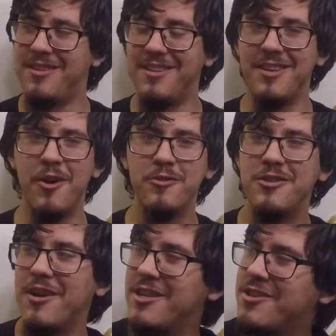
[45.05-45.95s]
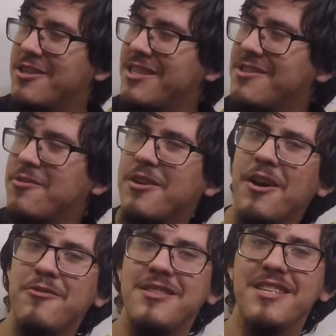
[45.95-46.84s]
No stranger to digital
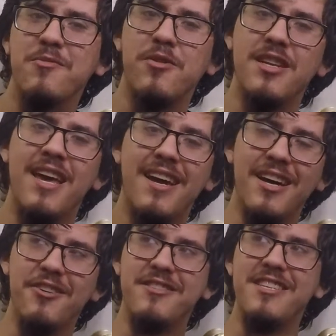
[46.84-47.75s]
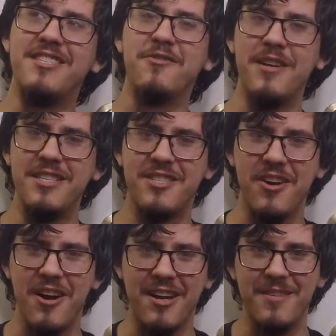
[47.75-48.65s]
codes, this one. LC Screen
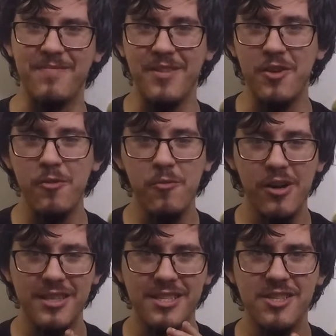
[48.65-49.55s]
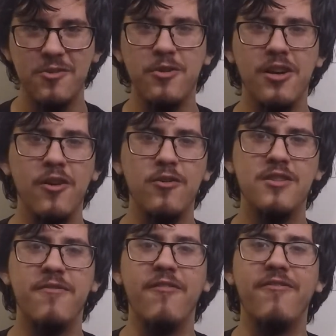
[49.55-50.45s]
Talk, you won the digital codes
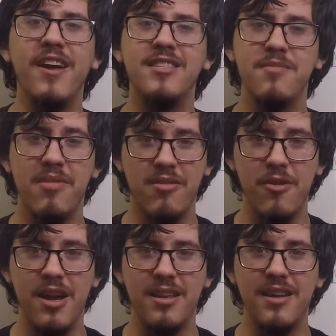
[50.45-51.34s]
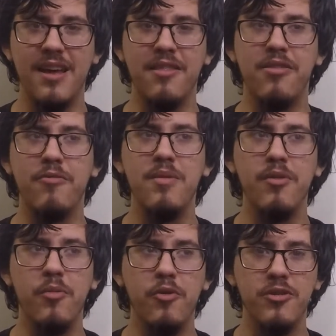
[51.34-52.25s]
for Phantom Thread and Three
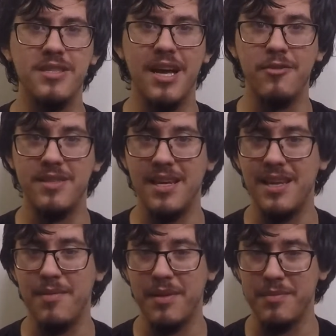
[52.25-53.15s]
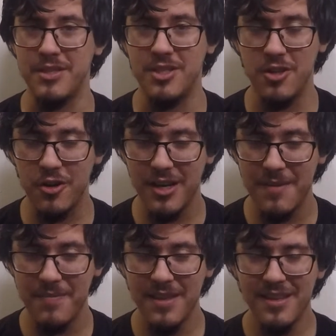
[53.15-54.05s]
Billboards Outside Ebbing,
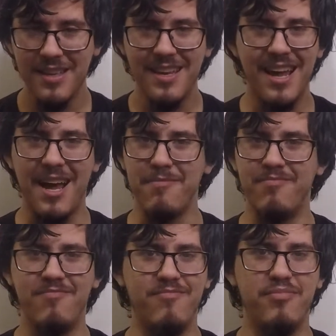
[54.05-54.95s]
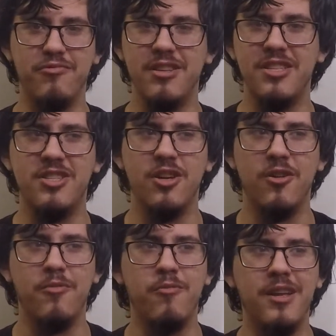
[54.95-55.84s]
Missouri. I'm pretty
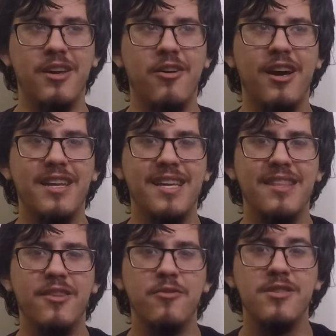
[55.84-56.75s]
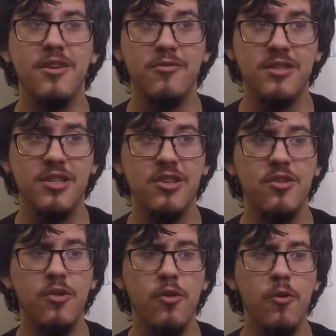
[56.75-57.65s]
sure we know how to get those codes to
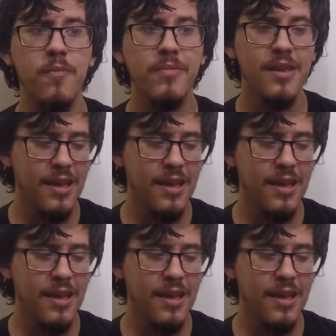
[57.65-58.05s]
you.